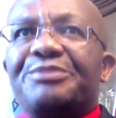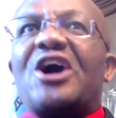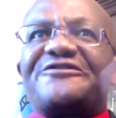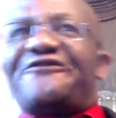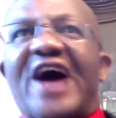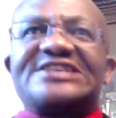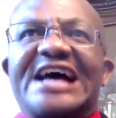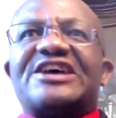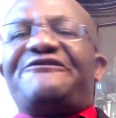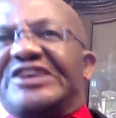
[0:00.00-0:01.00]
because
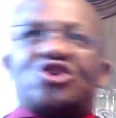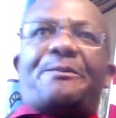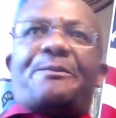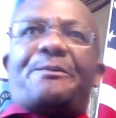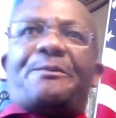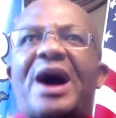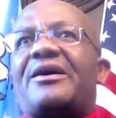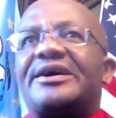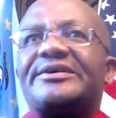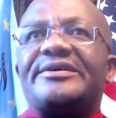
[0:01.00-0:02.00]
France has a veto
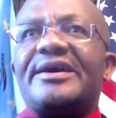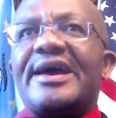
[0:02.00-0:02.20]
power,